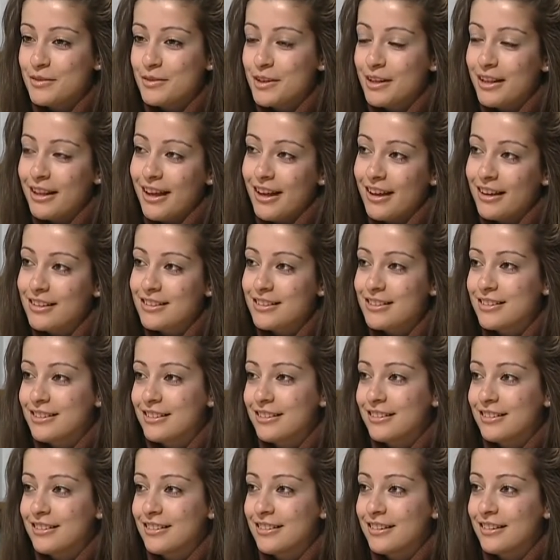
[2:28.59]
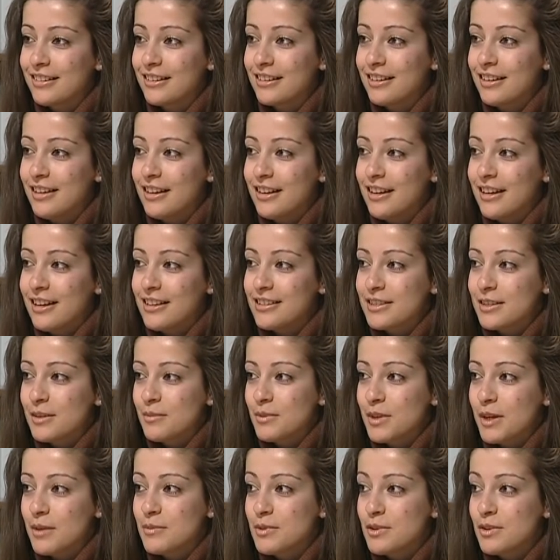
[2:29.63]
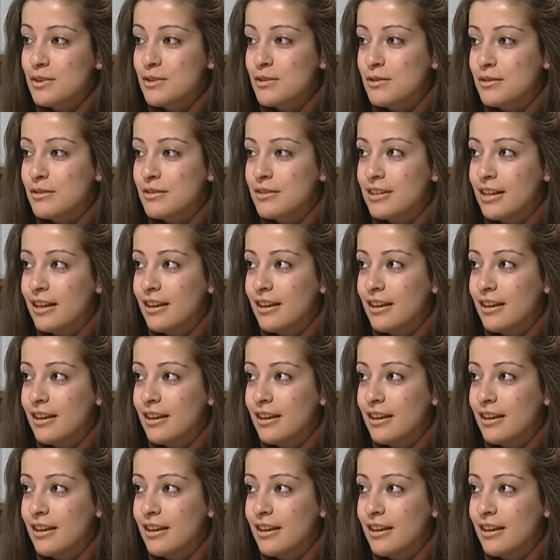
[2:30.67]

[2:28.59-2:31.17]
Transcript: relax and sometimes to